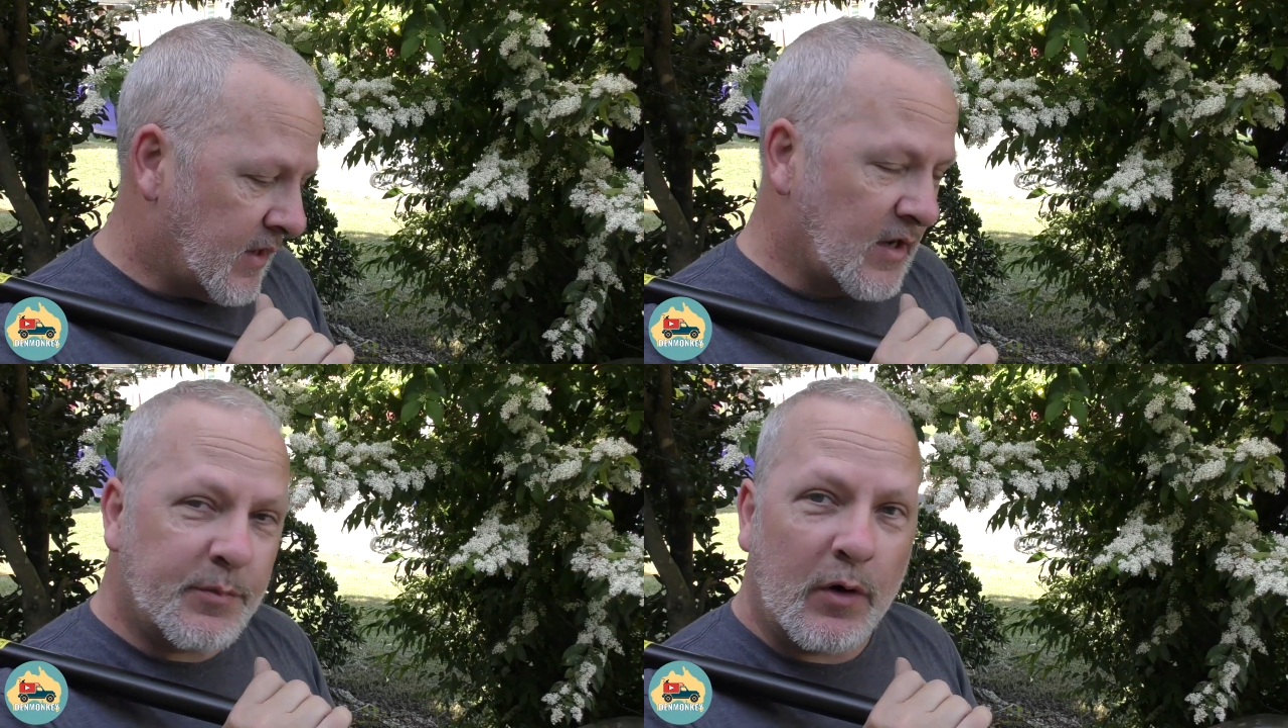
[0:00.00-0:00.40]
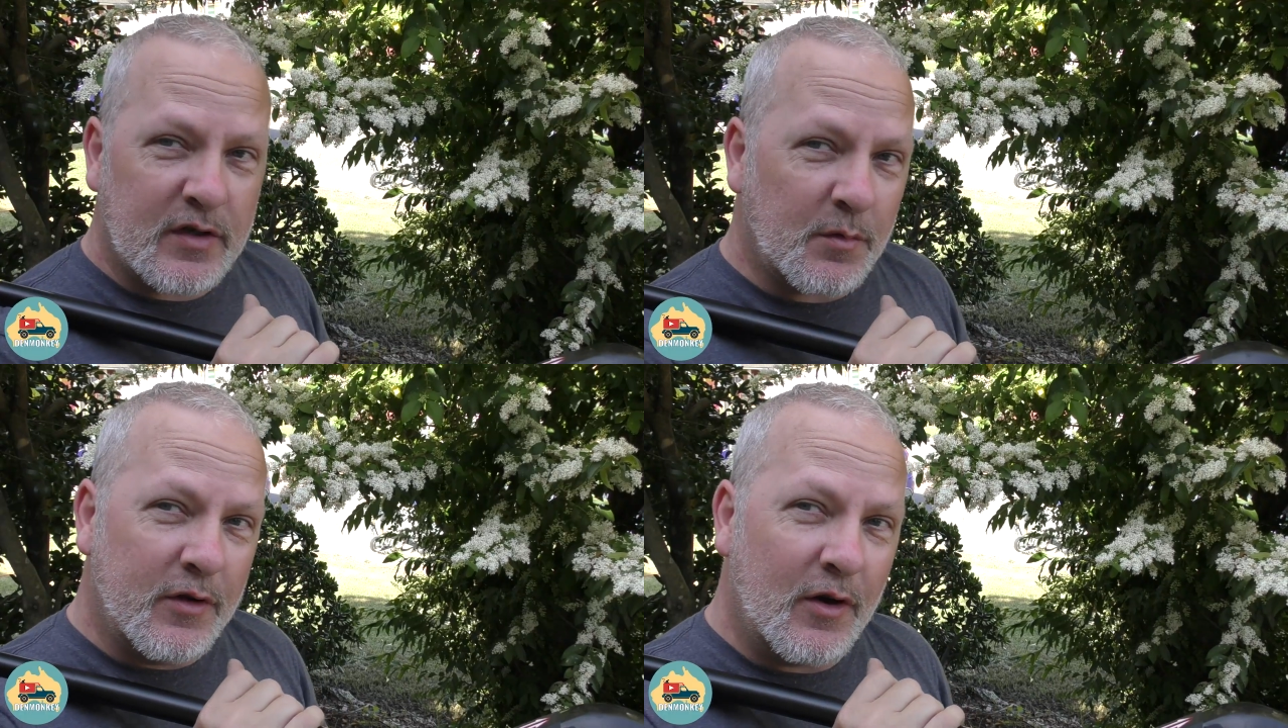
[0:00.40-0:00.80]
so it's
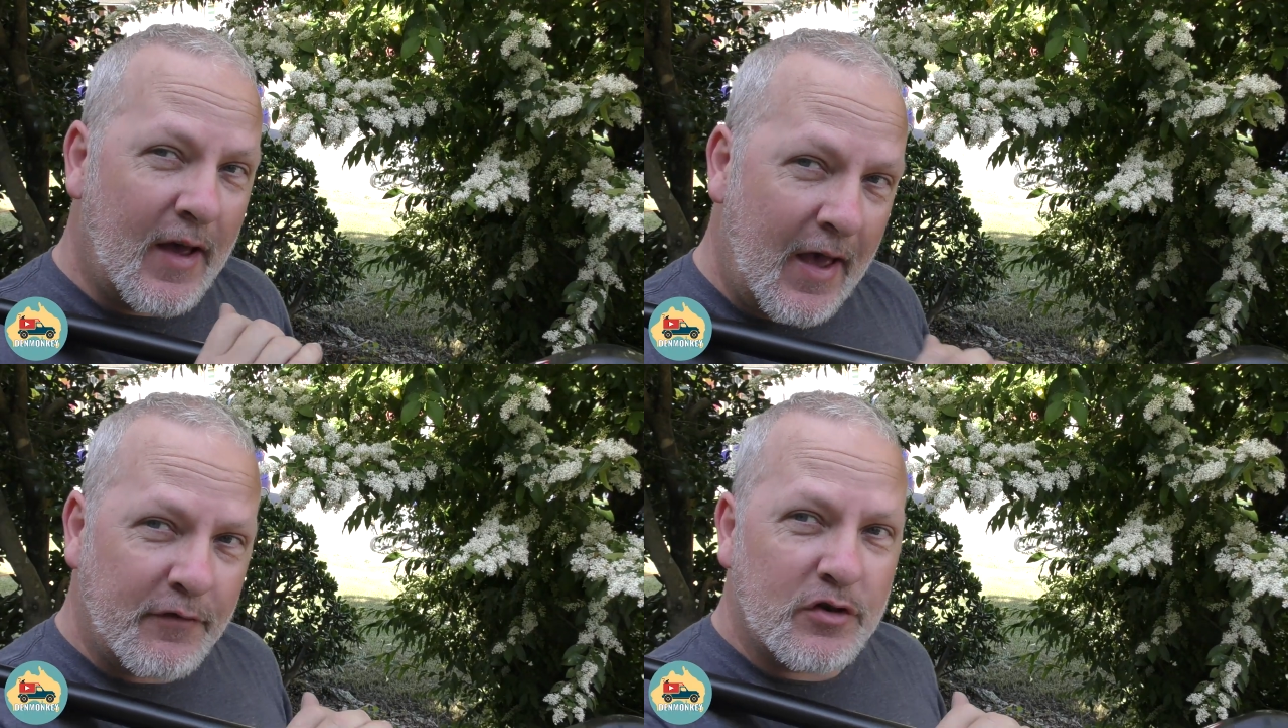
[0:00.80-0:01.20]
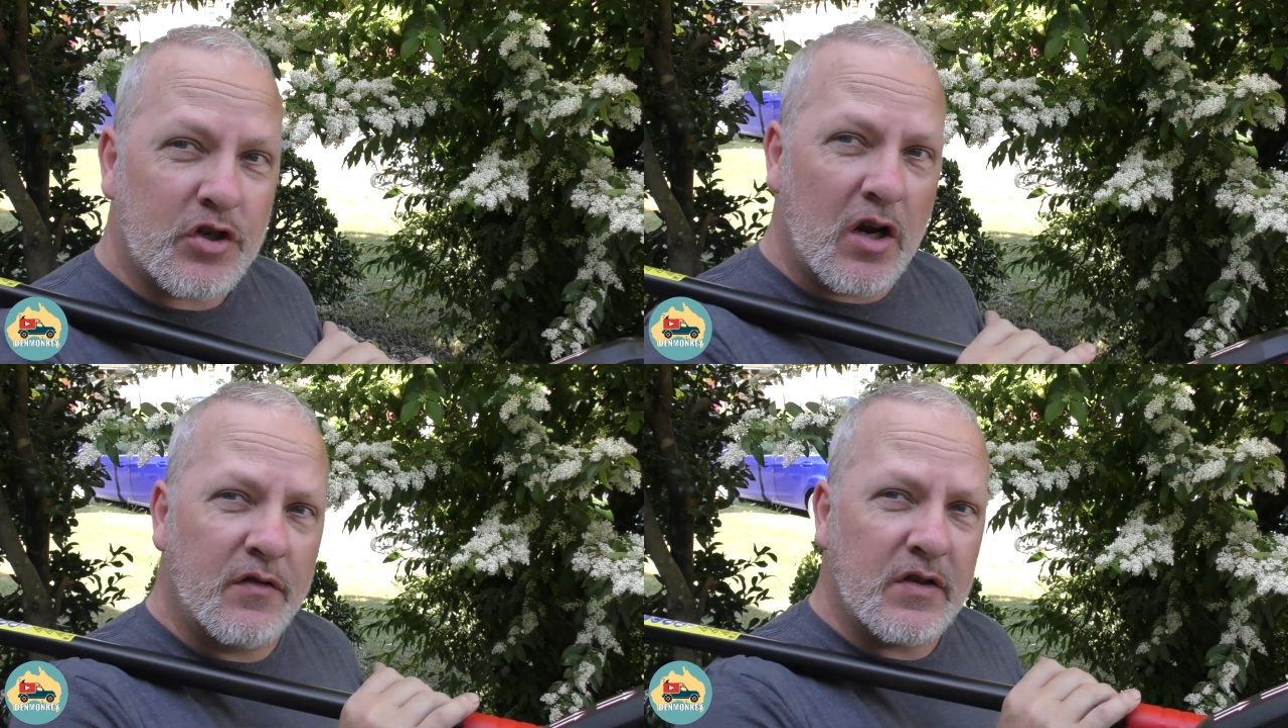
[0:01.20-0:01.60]
possible that I haven't
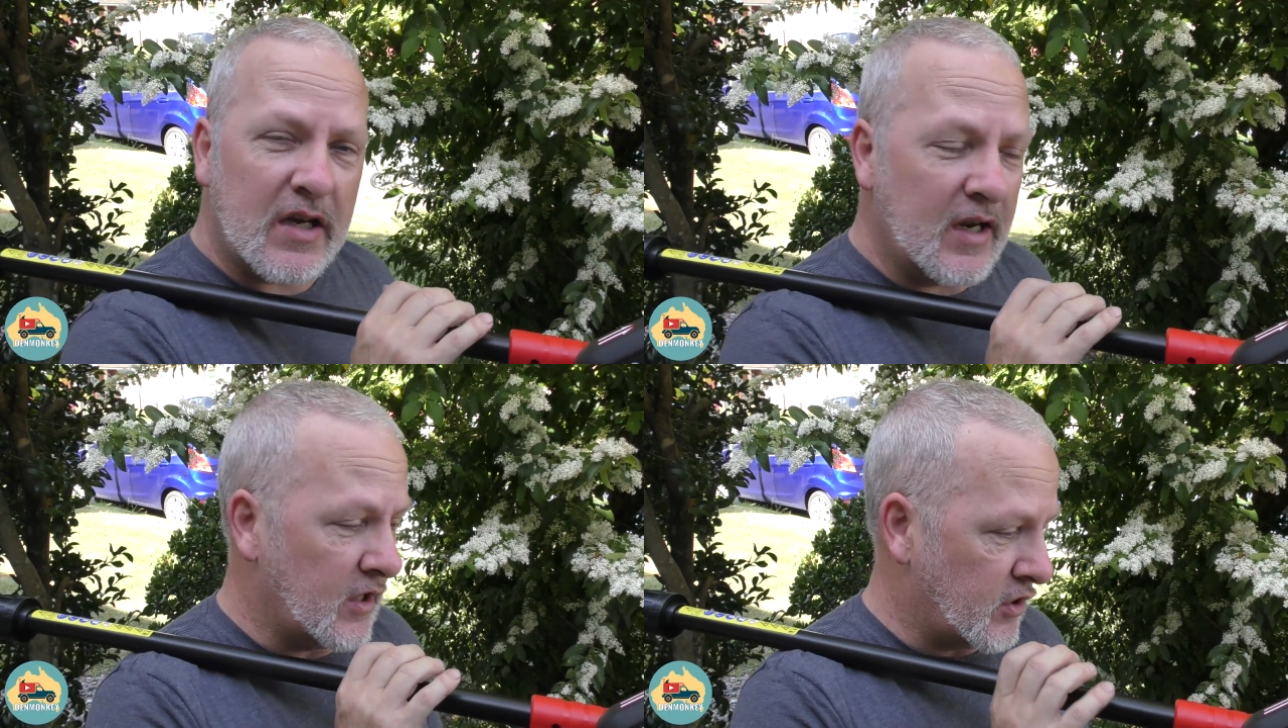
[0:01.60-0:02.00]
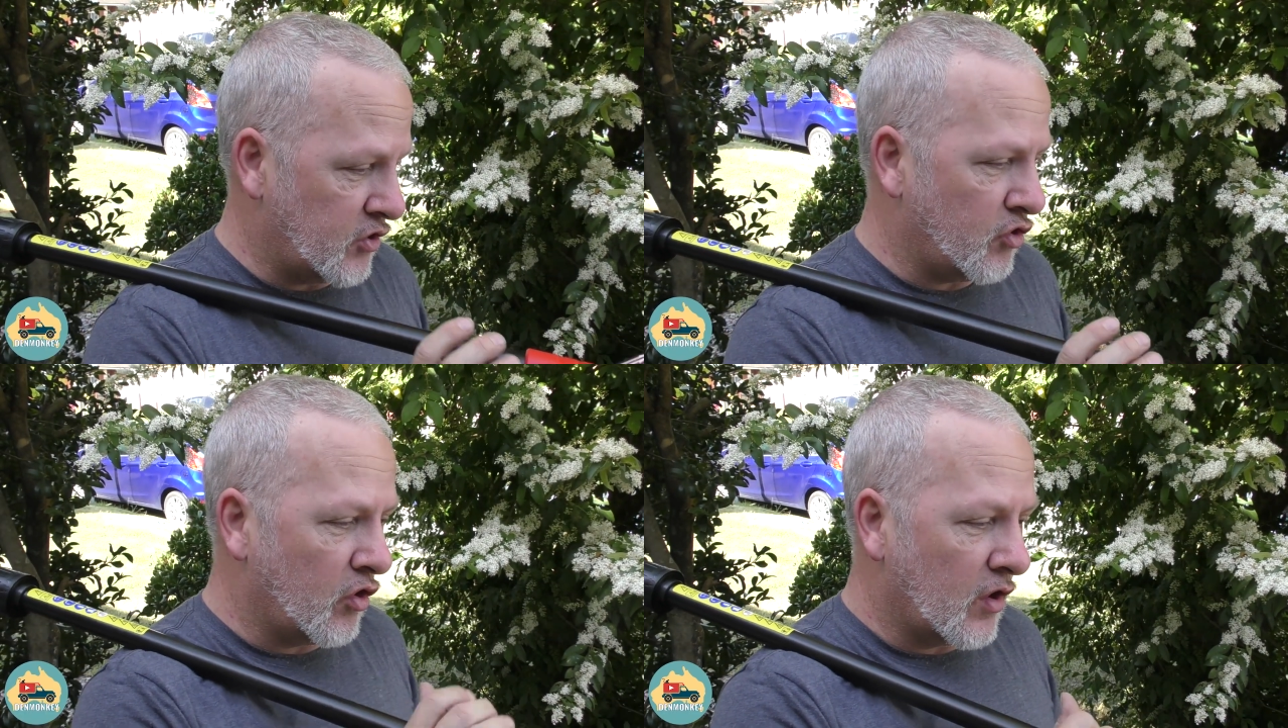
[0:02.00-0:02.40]
shown this in its
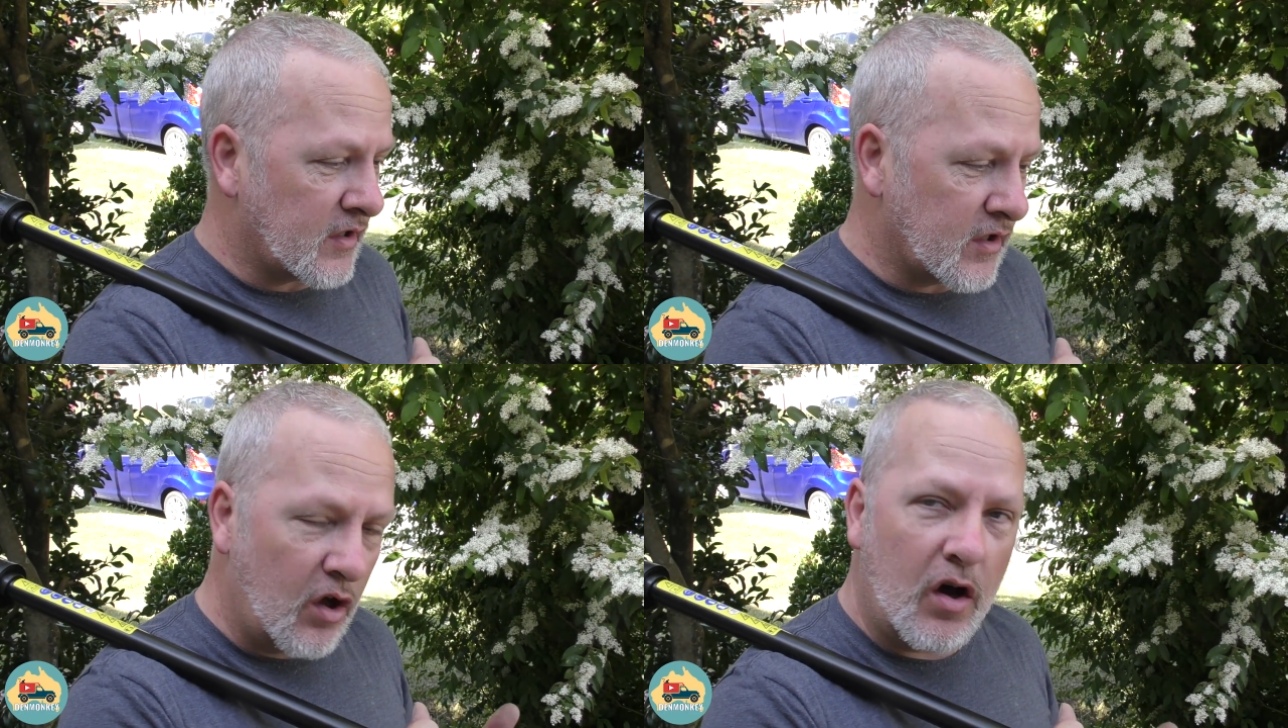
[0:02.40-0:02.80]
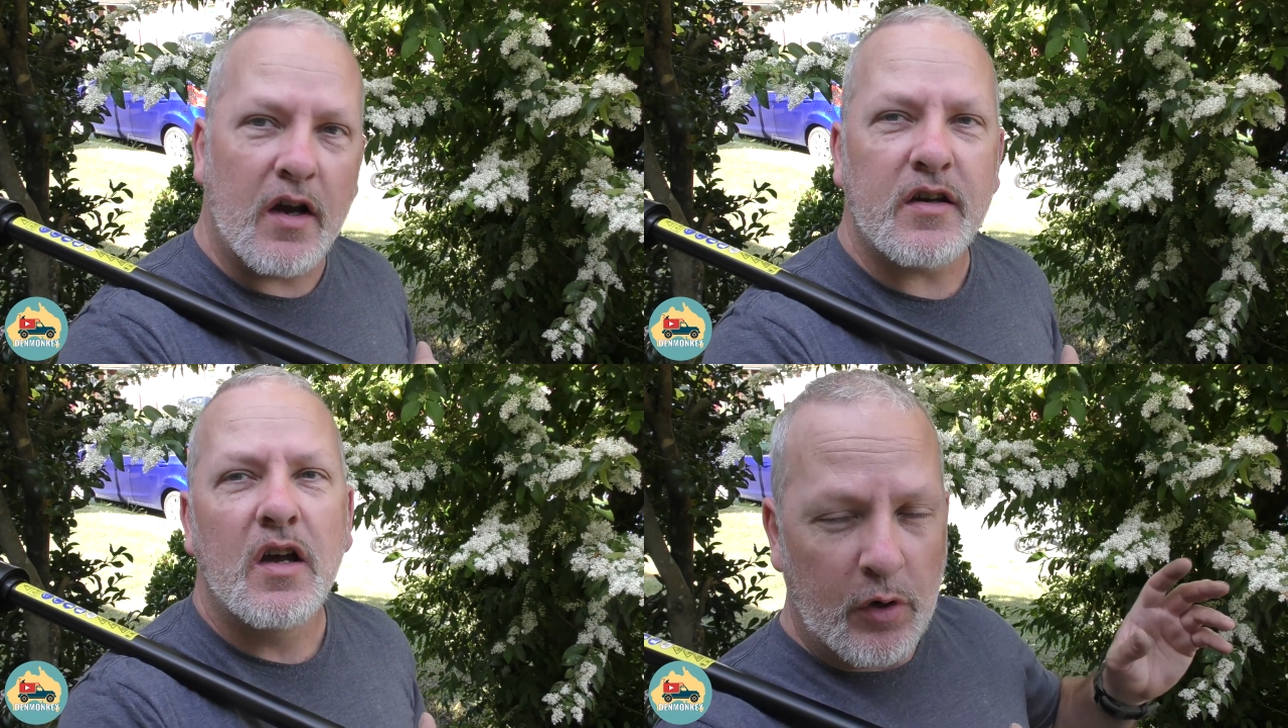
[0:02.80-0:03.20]
strongest
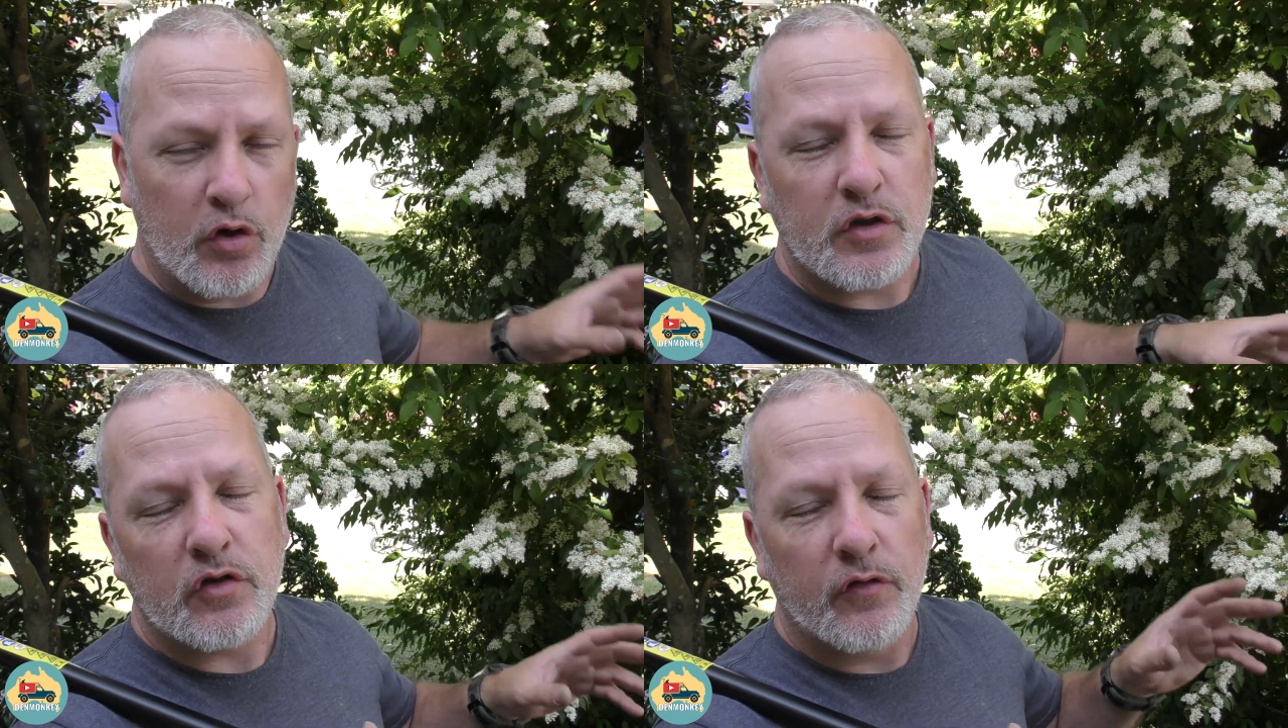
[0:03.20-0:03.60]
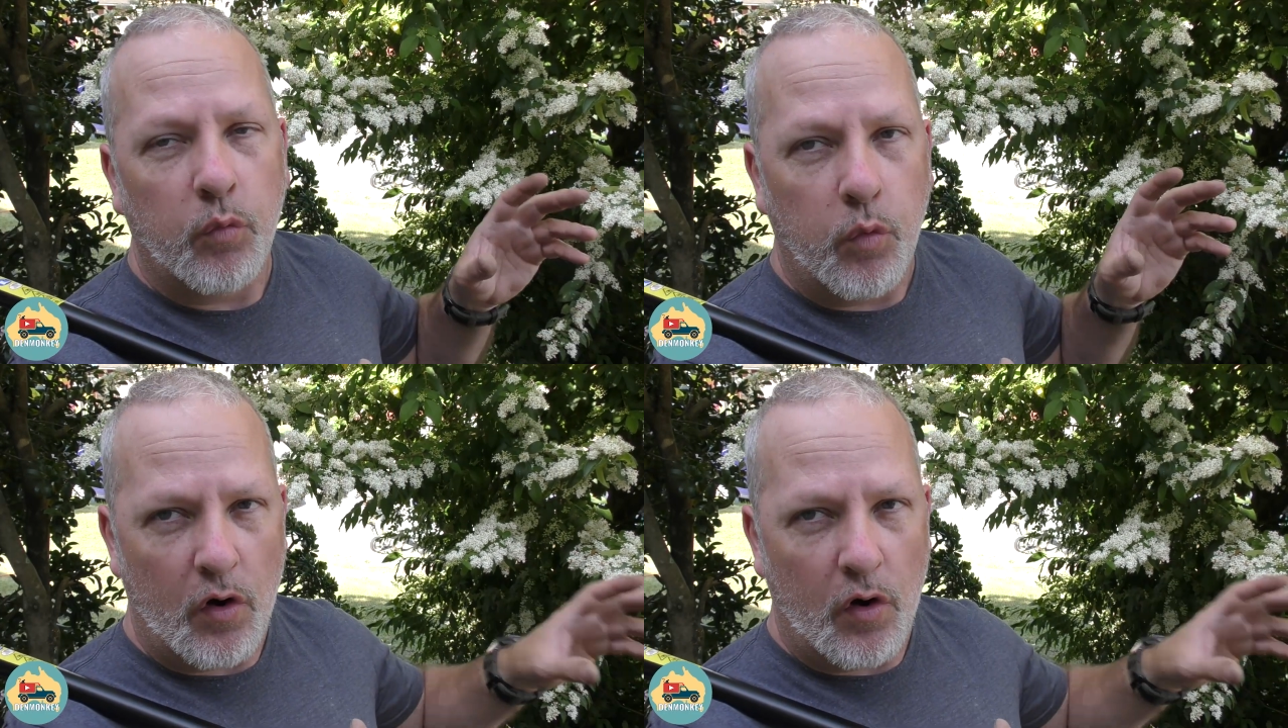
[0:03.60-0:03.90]
light because of